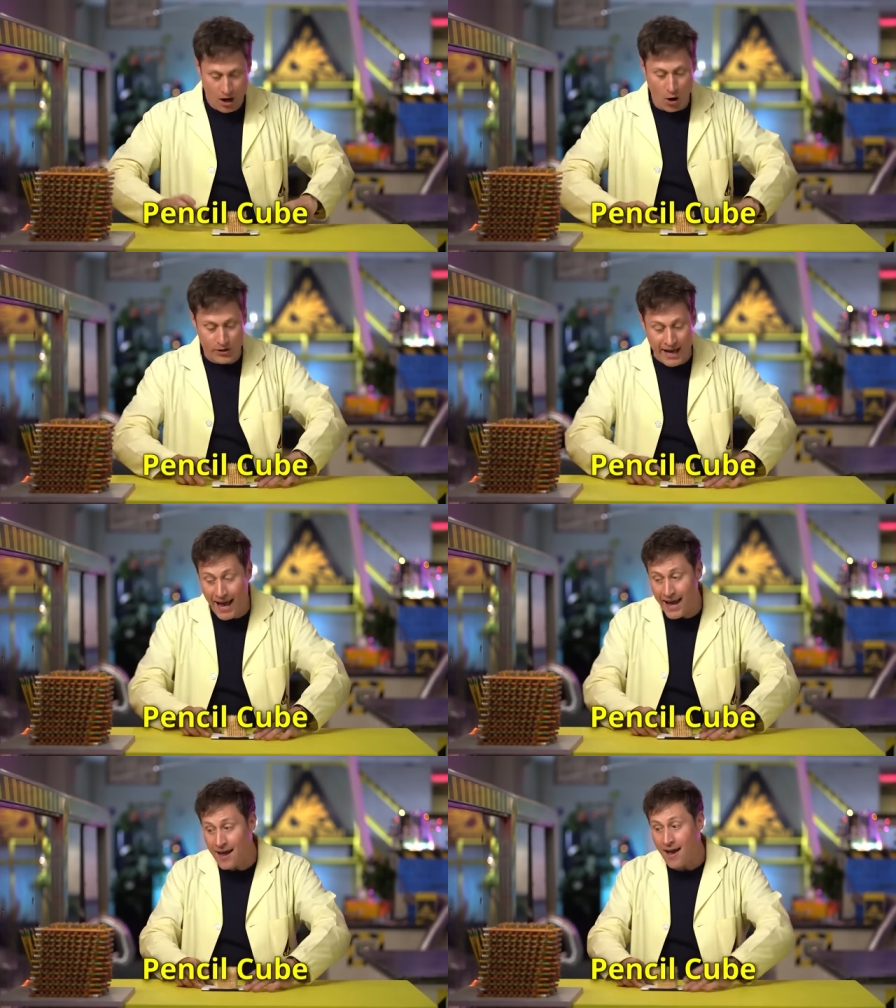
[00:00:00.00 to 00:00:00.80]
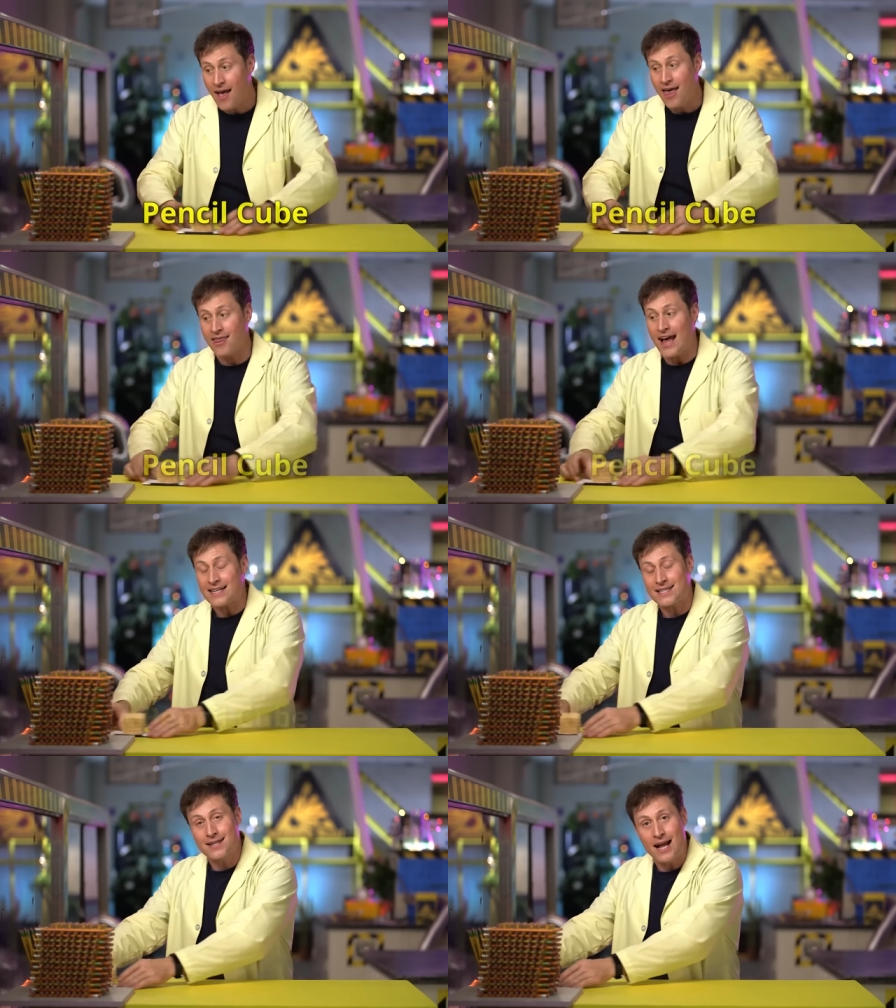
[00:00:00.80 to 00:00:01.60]
Okay,
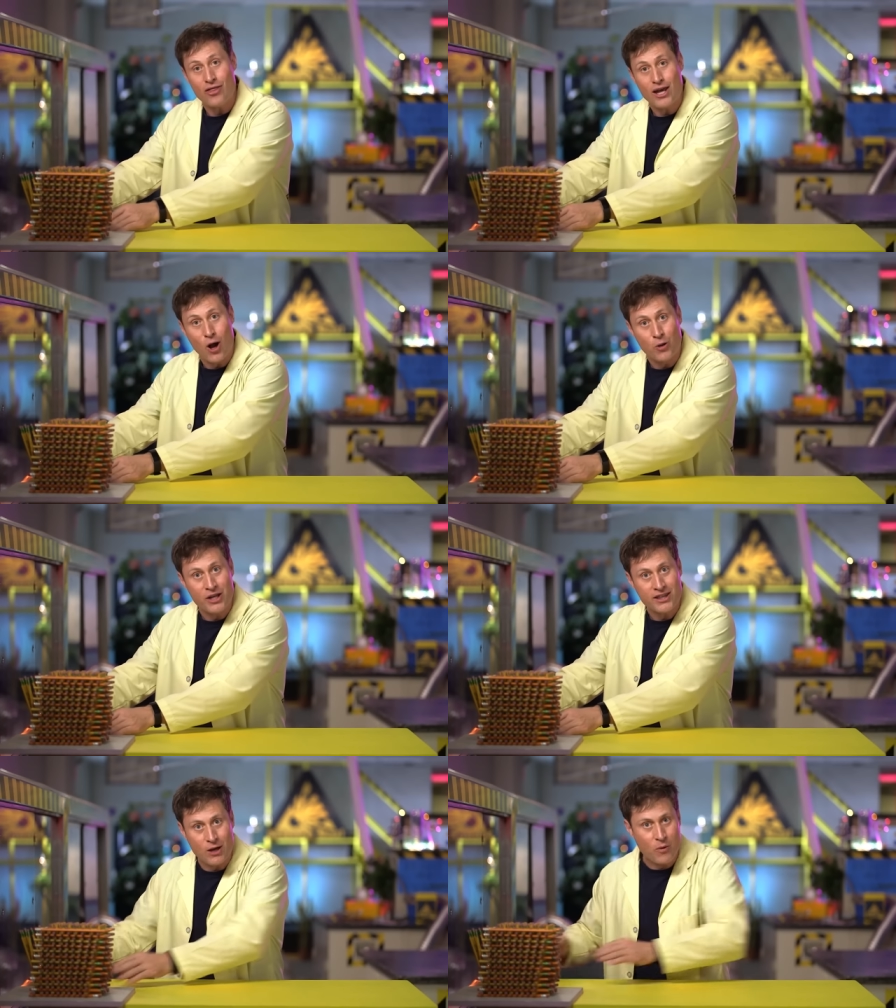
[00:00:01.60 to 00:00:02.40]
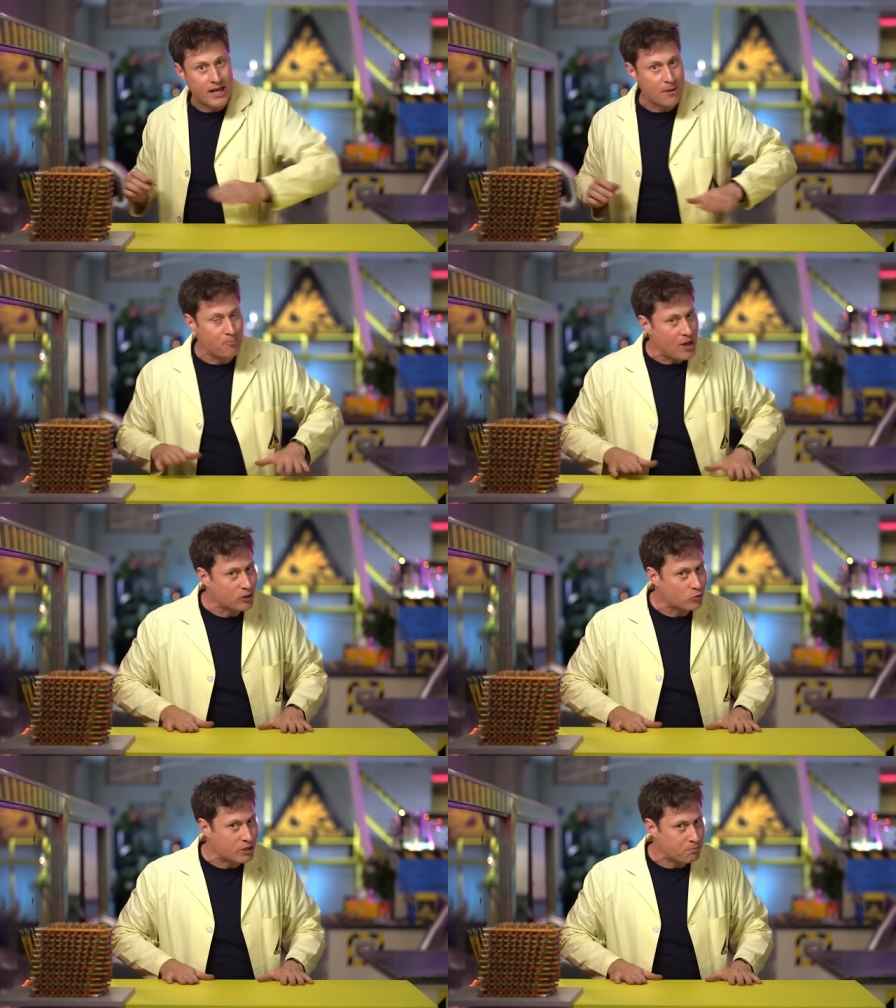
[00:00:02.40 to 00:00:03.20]
that's not the only thing we can
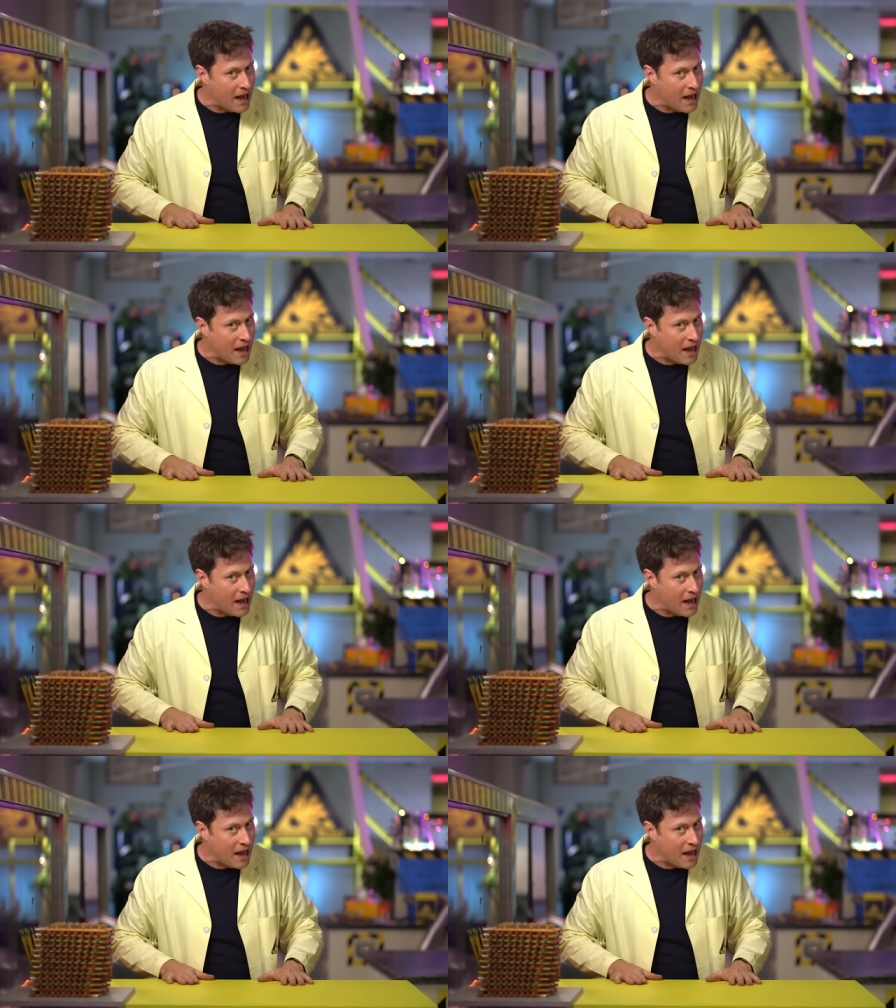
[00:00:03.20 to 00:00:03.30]
build with